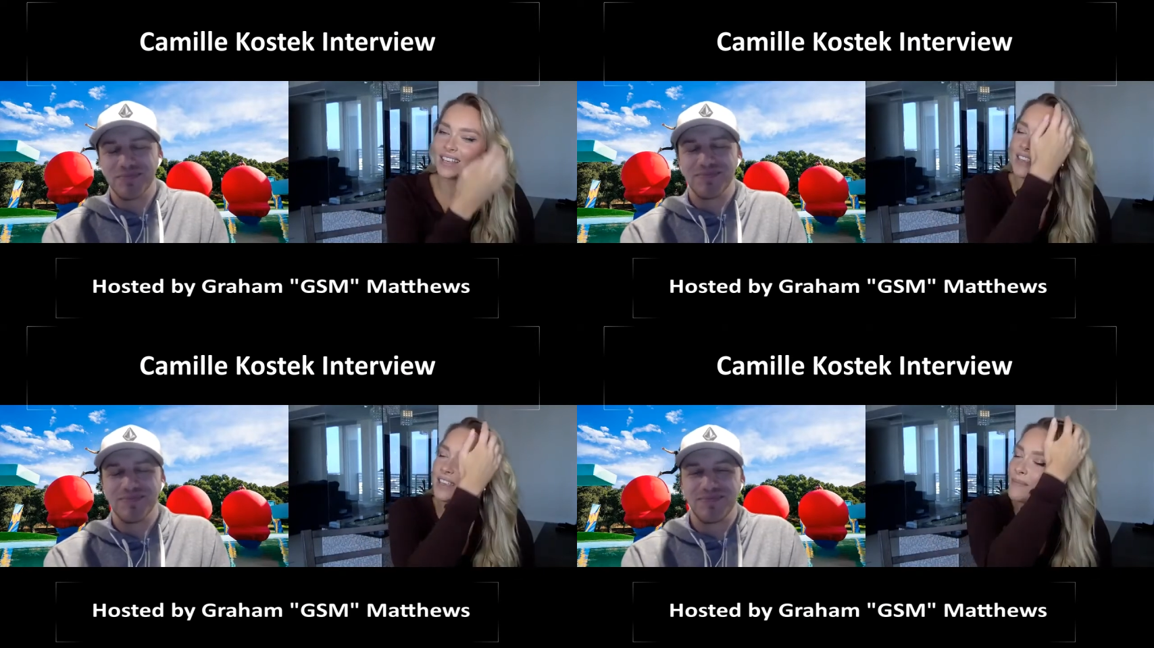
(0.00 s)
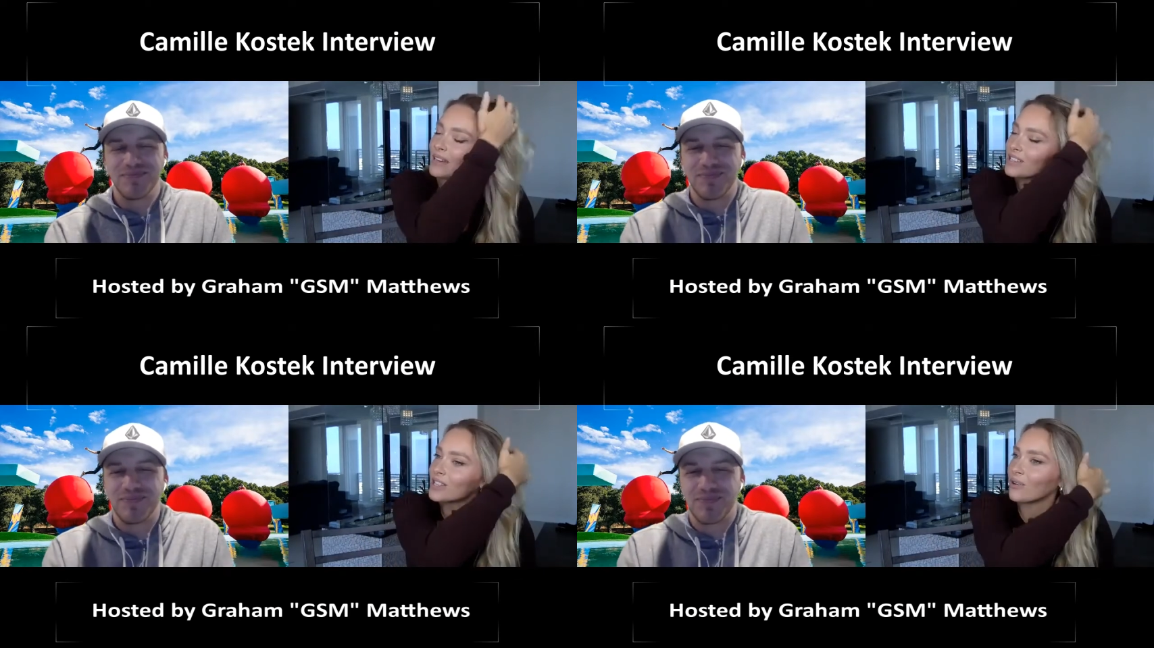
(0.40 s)
Speaker 1: uh, he
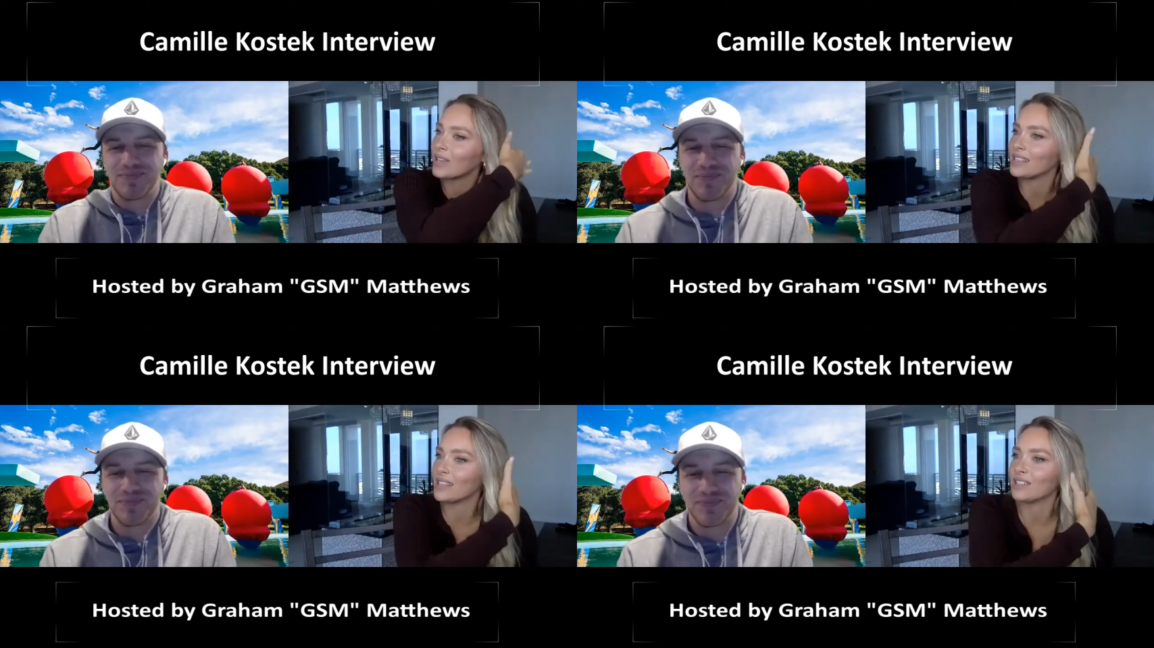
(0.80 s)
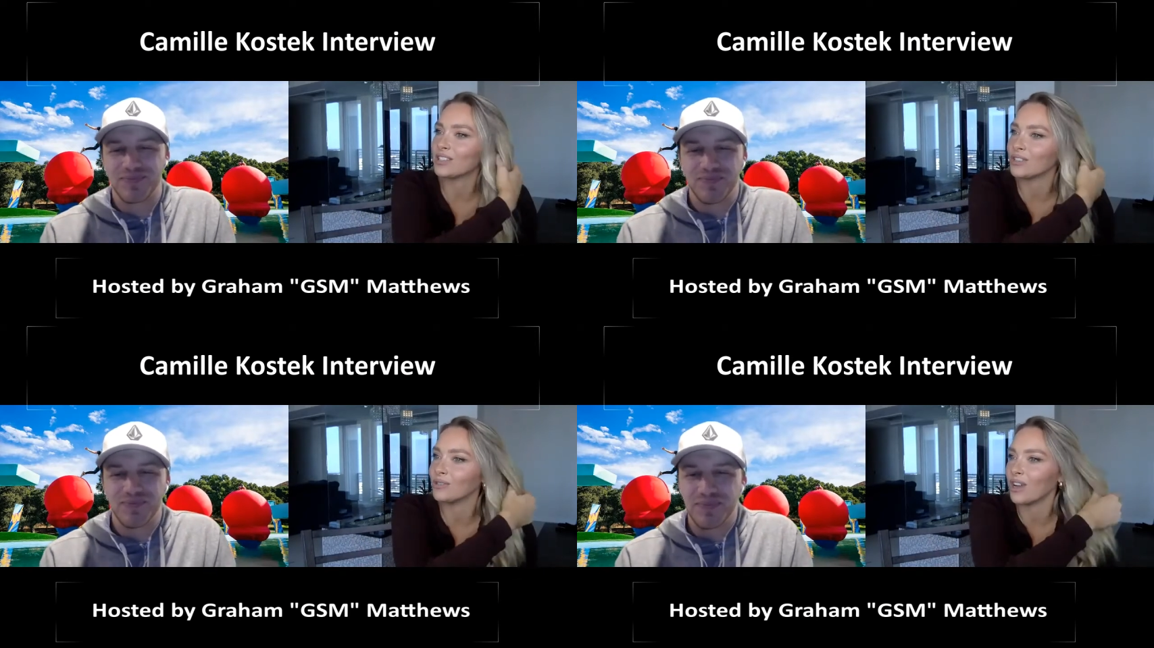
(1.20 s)
made it so
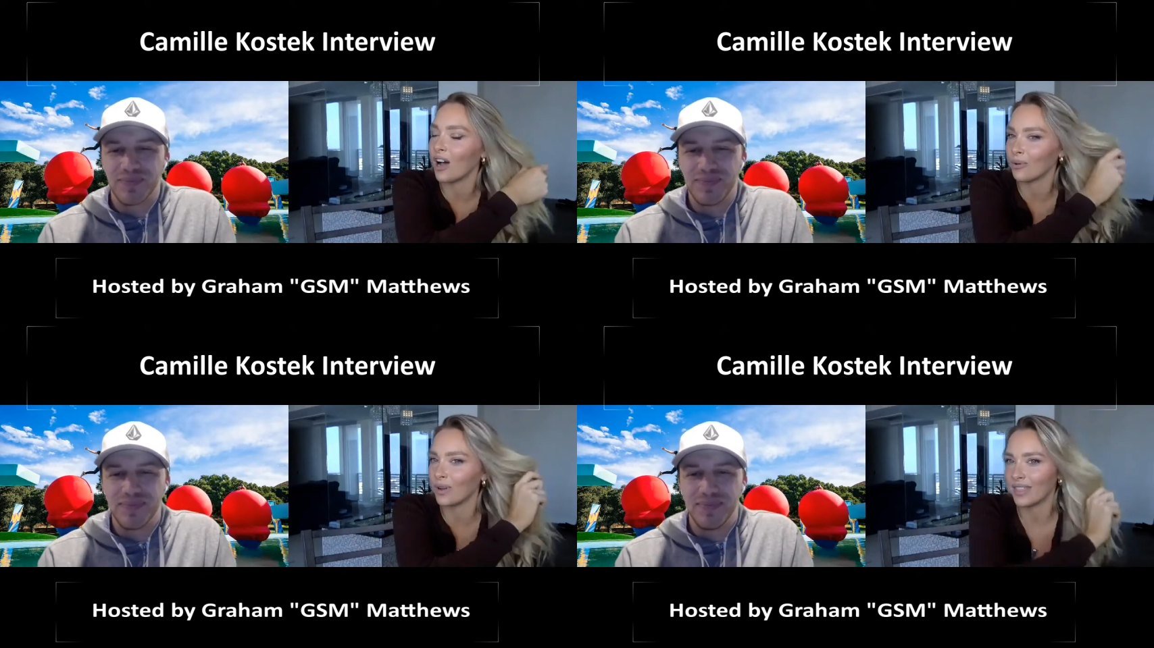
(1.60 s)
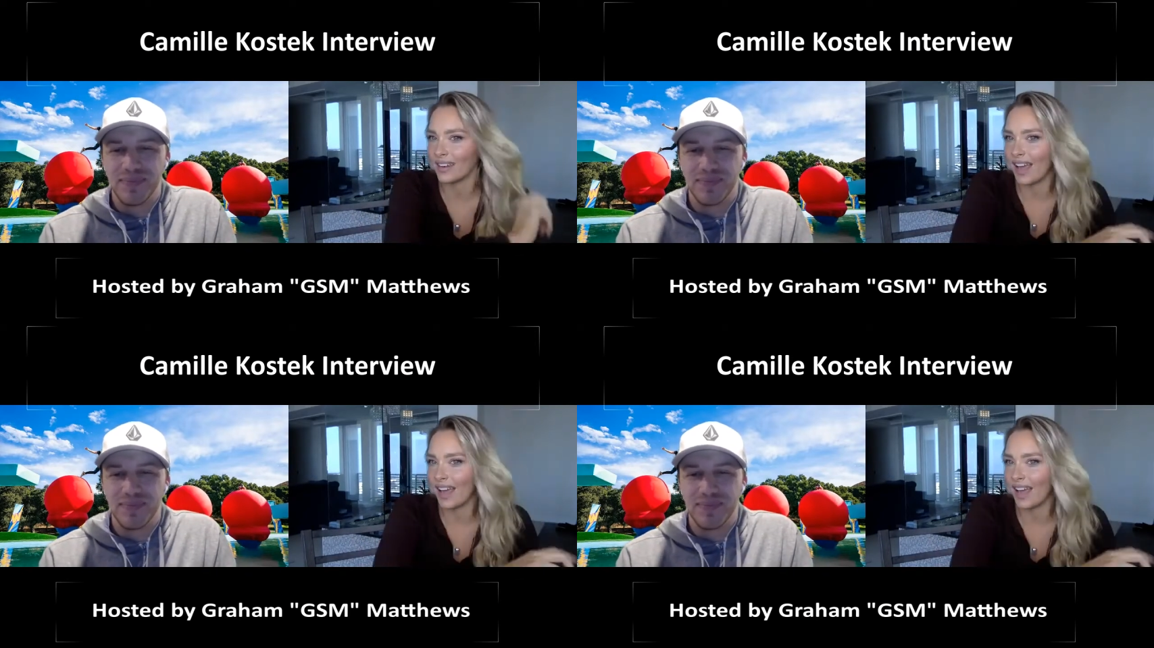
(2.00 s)
easy to talk with and